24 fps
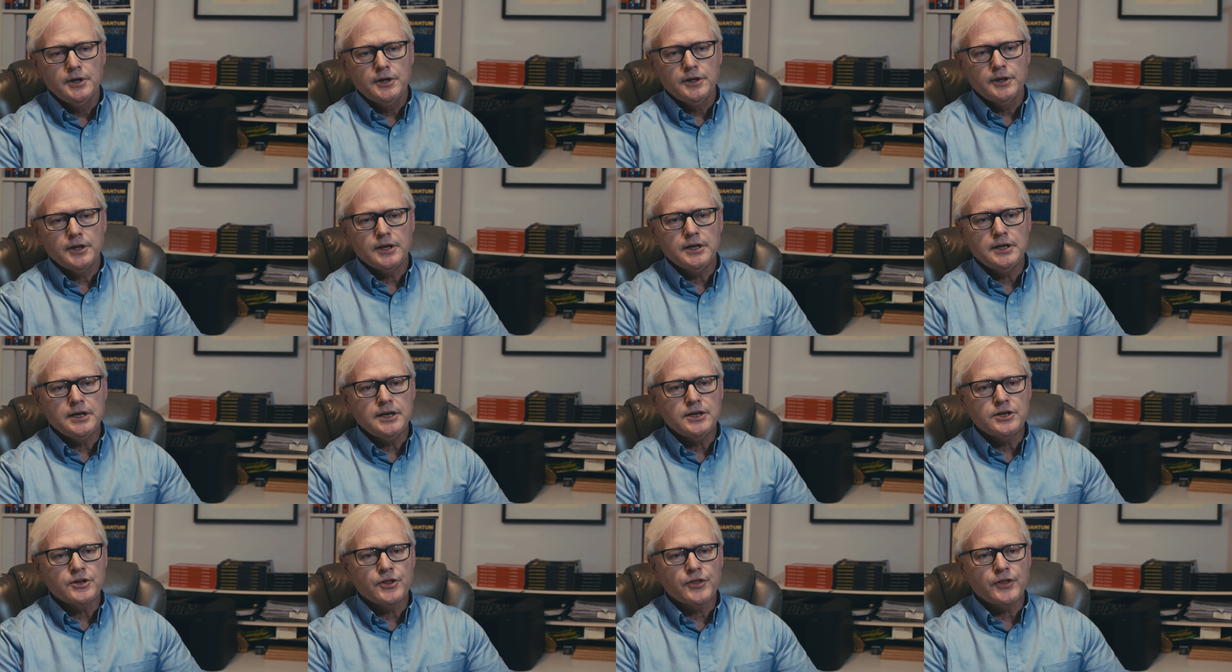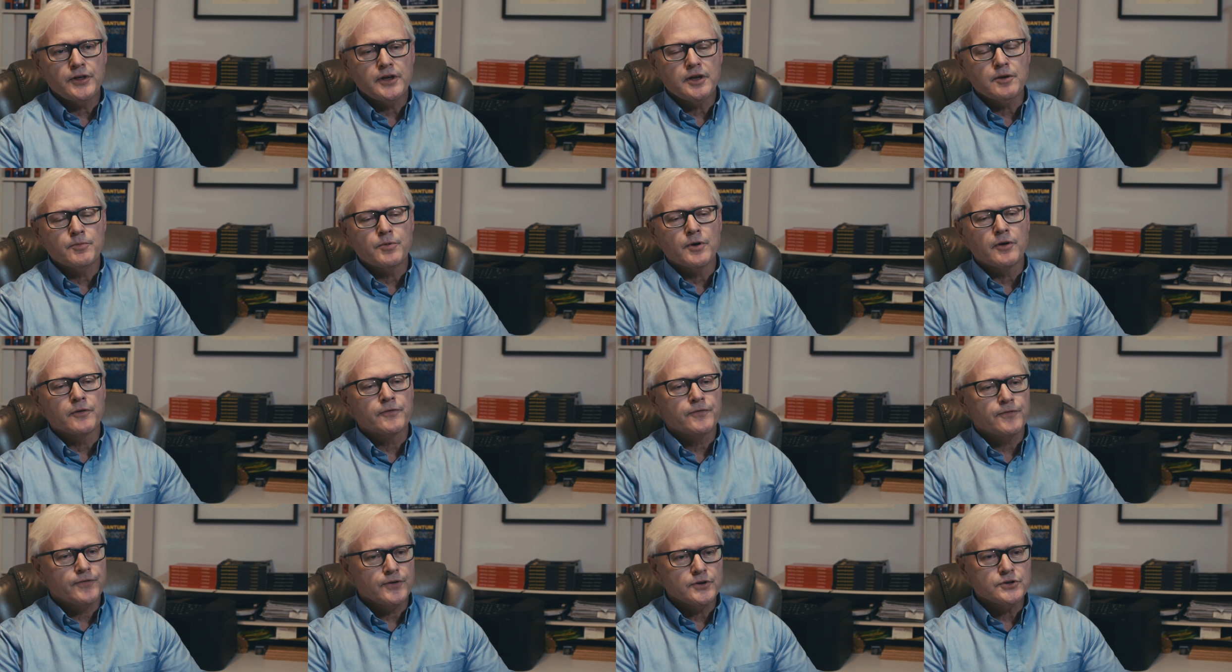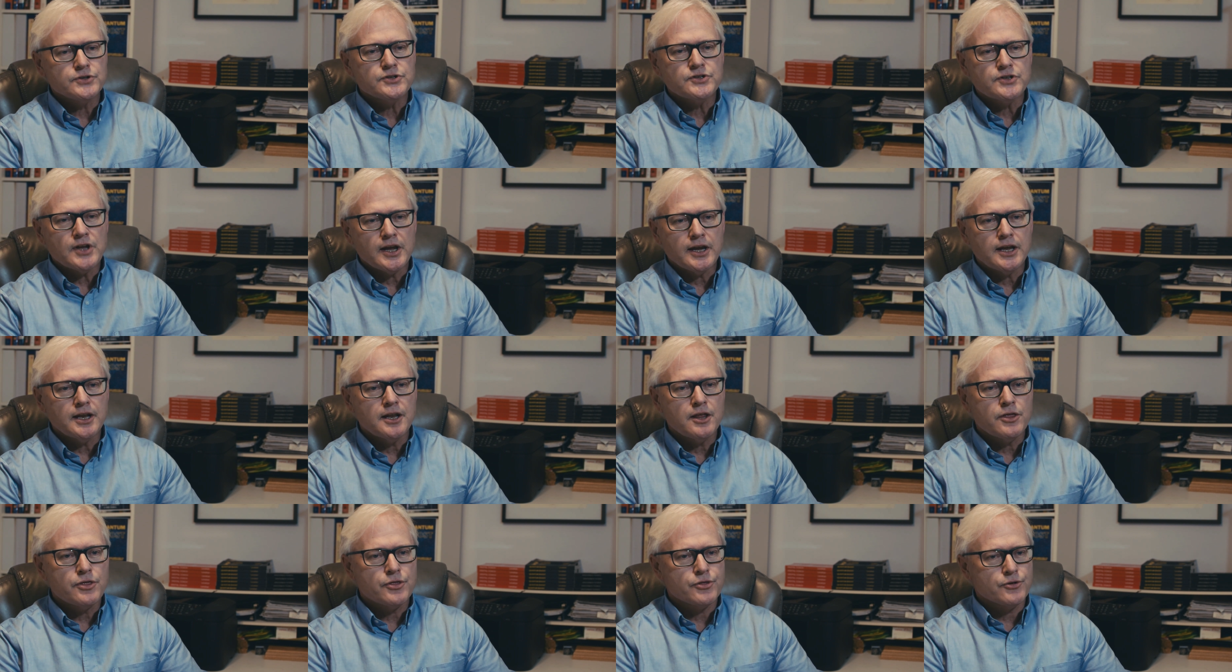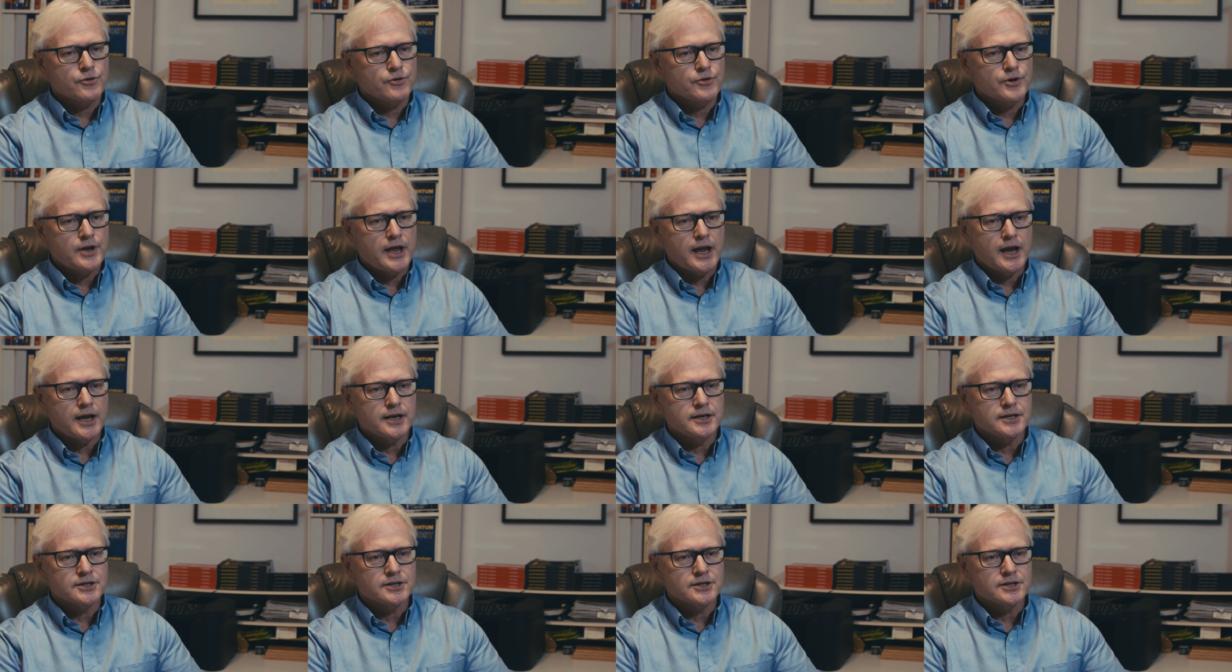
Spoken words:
They need to think about first, second, and third-hand